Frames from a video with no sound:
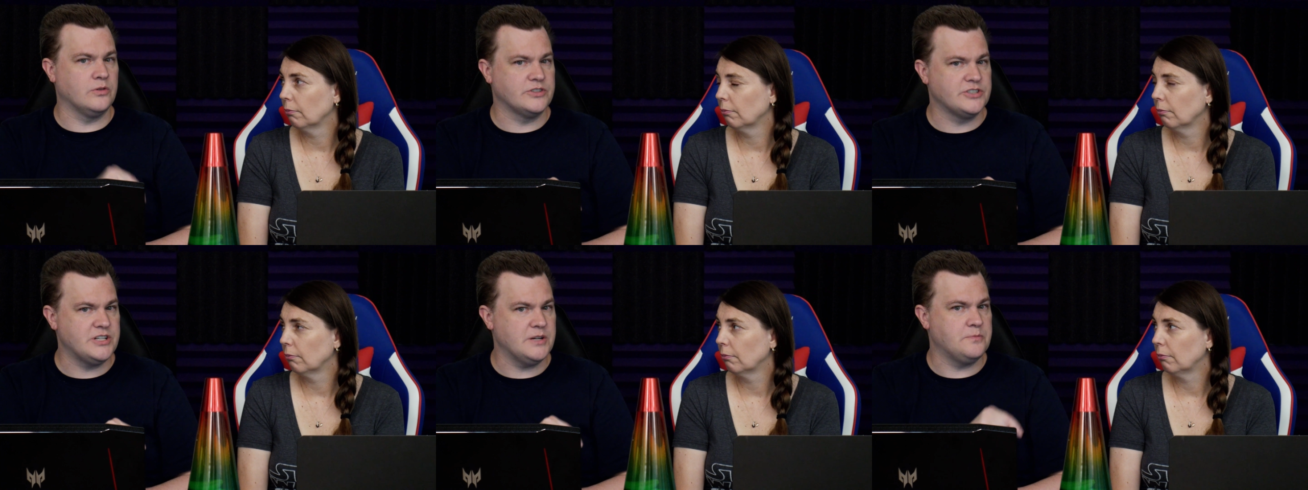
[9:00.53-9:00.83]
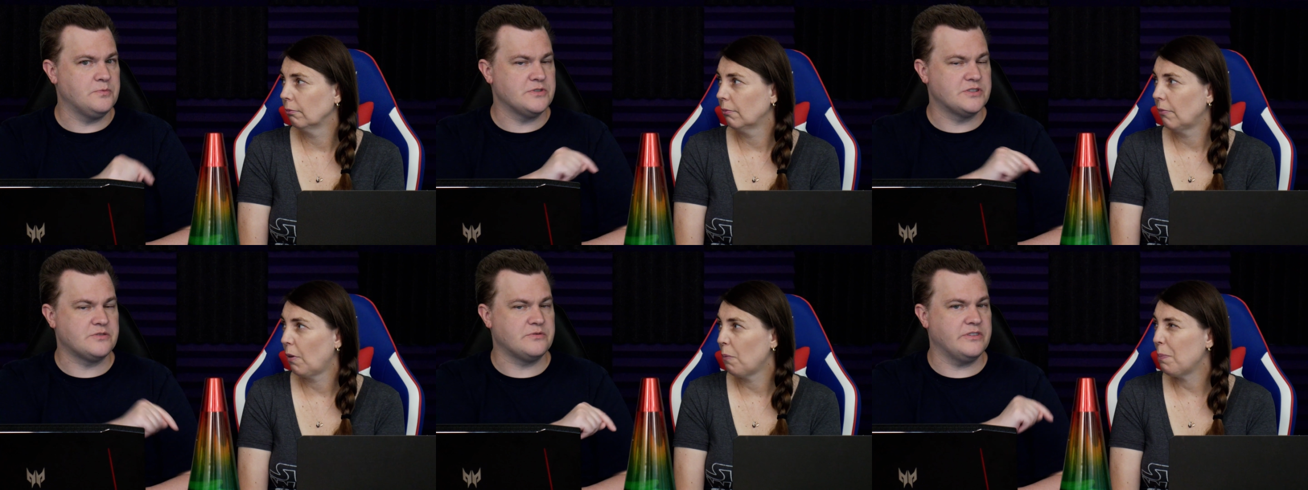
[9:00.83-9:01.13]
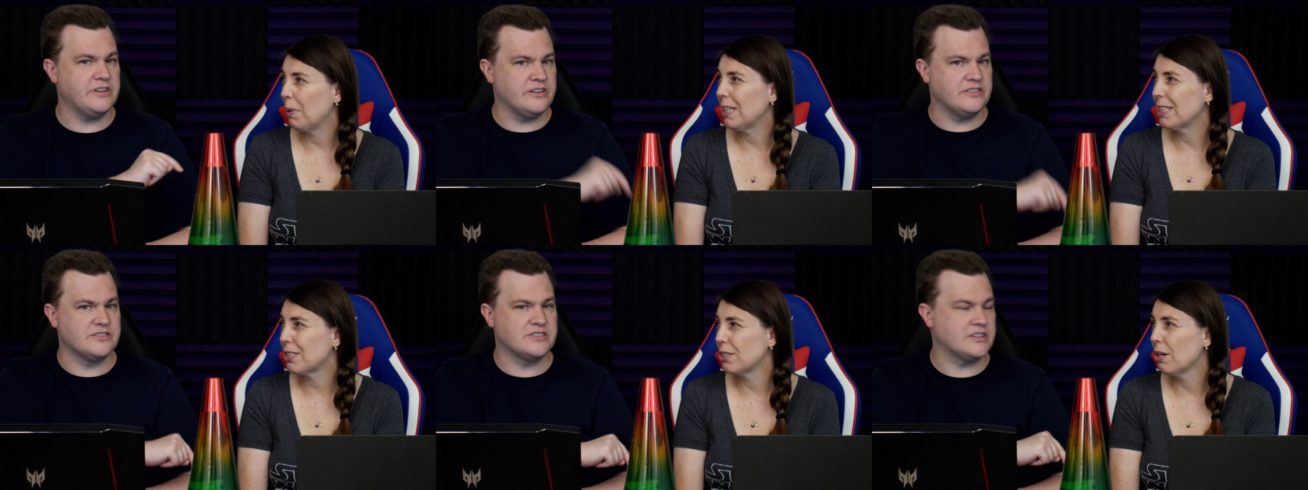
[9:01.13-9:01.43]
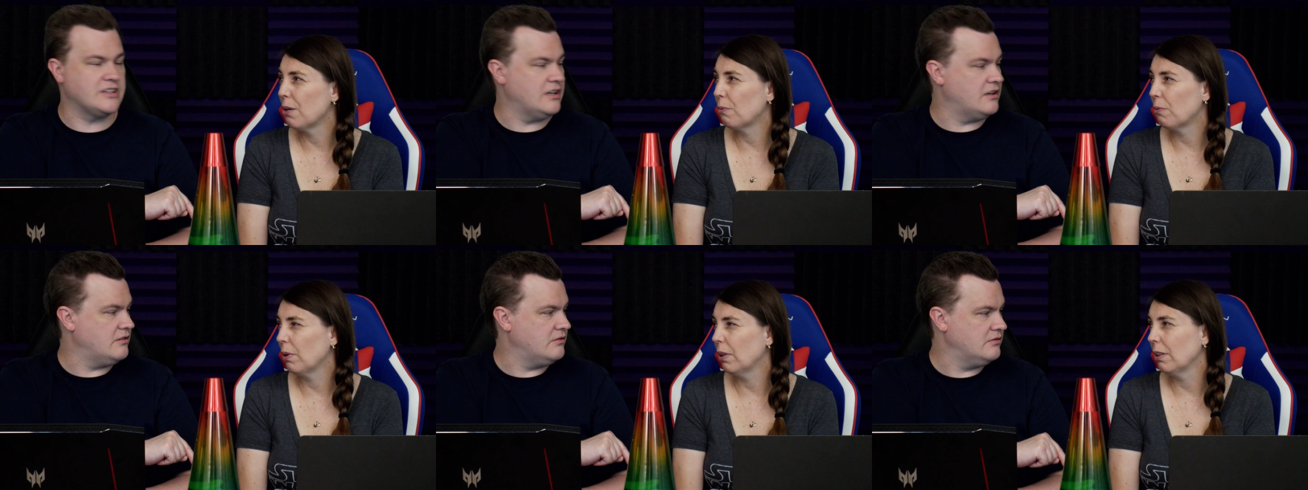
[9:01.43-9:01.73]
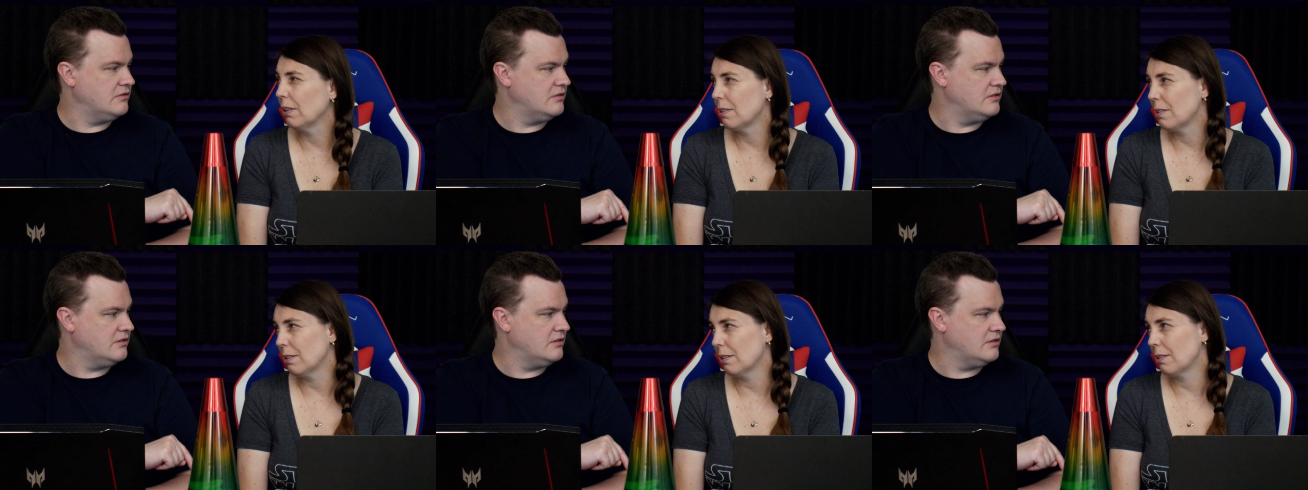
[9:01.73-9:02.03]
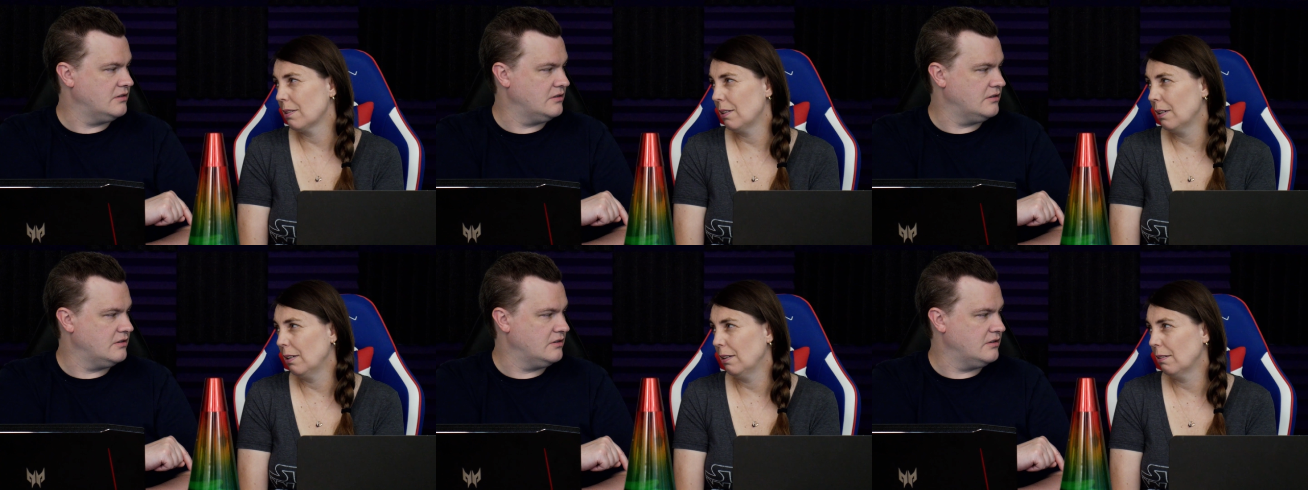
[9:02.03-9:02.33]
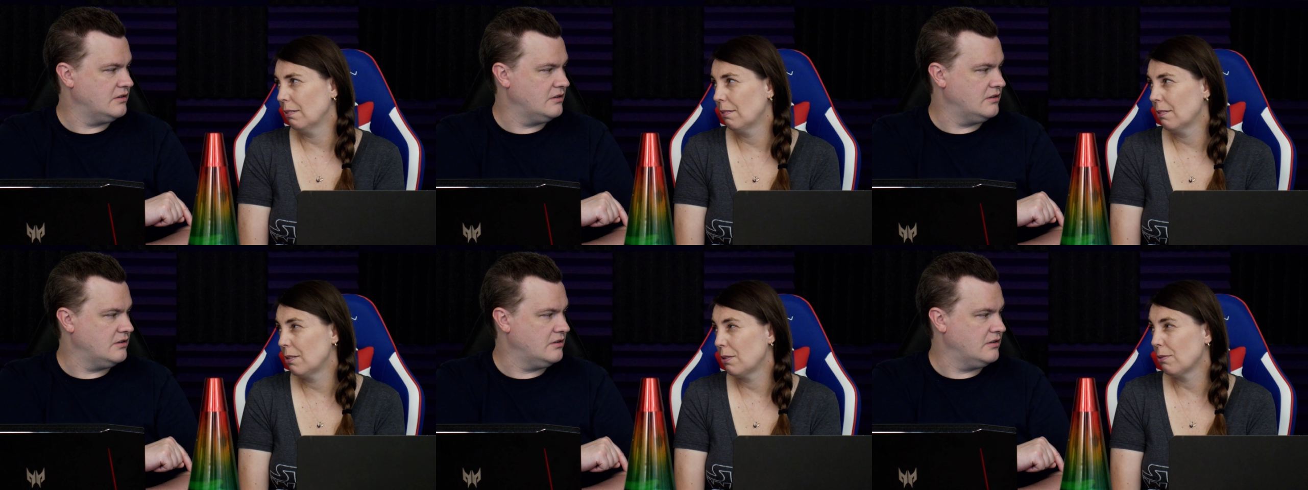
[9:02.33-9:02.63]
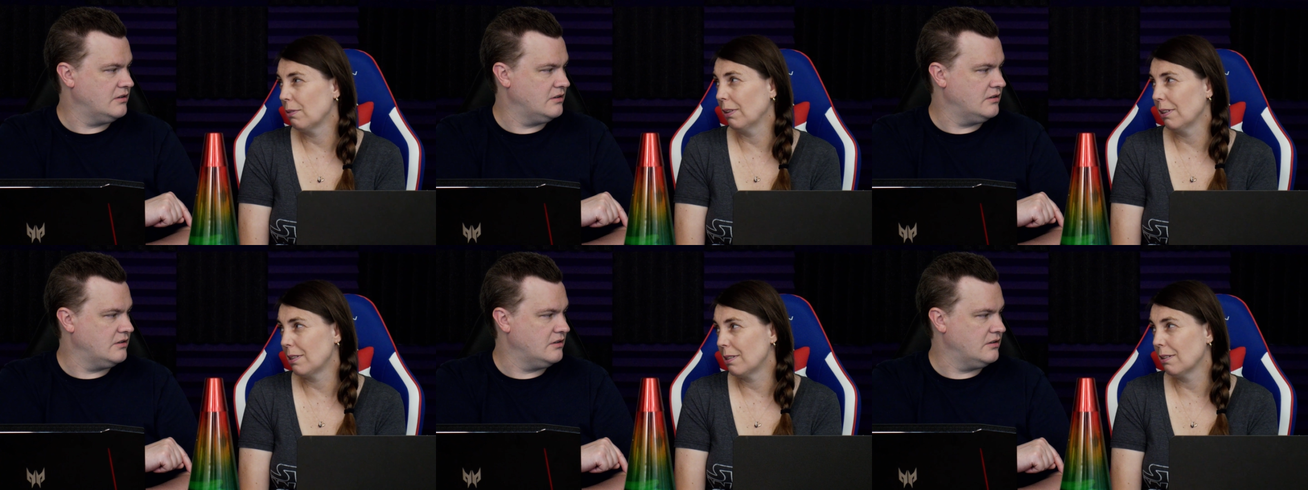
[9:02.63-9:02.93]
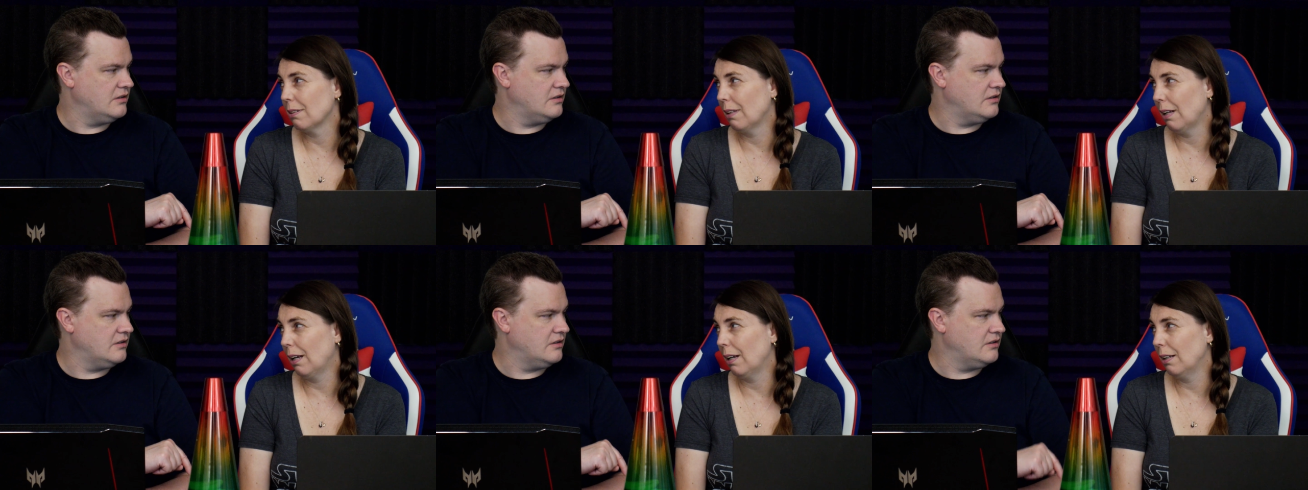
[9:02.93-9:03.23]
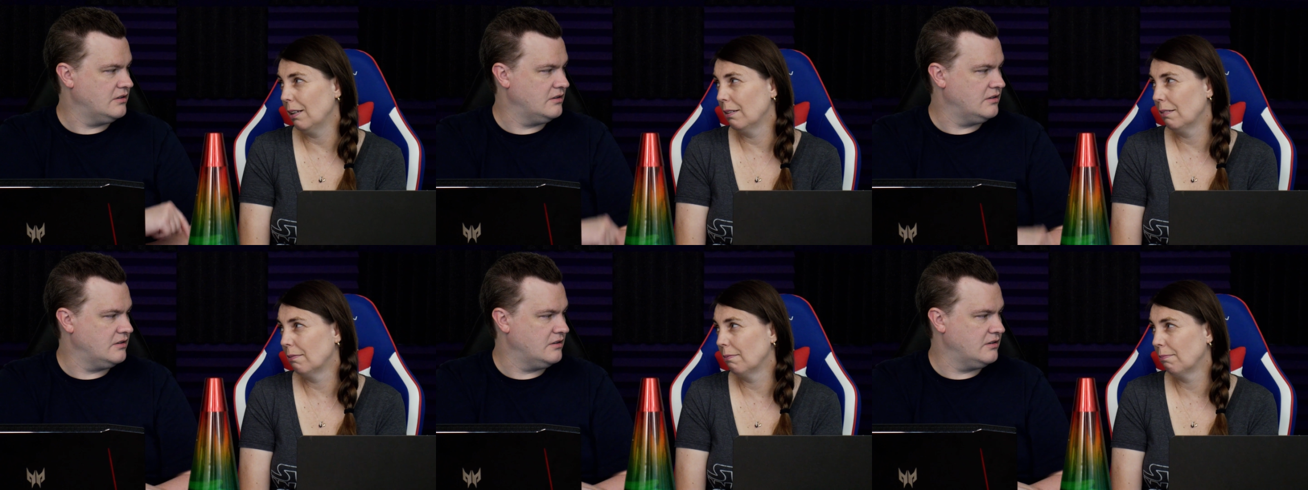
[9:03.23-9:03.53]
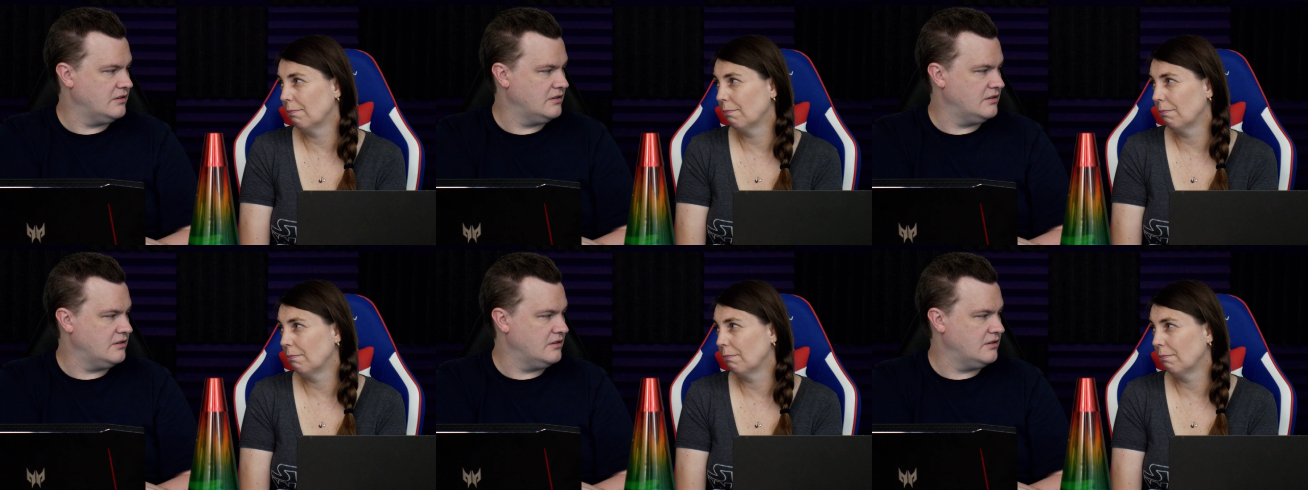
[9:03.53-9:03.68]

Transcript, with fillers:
Speaker 1: chip was three but years ago. It's not really
Speaker 2: 16. It's really still eight.